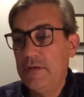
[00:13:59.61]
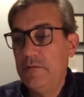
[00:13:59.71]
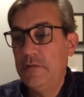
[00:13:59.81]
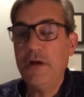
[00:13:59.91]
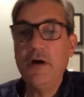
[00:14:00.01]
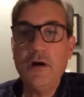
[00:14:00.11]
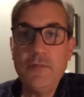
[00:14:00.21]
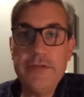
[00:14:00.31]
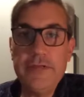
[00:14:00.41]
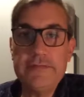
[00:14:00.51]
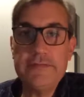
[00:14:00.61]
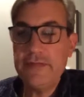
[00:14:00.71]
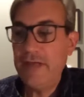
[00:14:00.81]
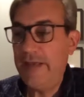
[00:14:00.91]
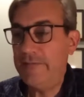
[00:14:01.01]
will always
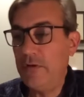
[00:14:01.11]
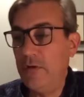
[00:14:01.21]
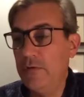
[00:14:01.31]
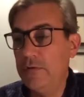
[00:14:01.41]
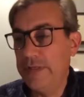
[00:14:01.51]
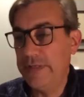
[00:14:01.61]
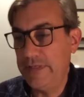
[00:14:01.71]
have a hole in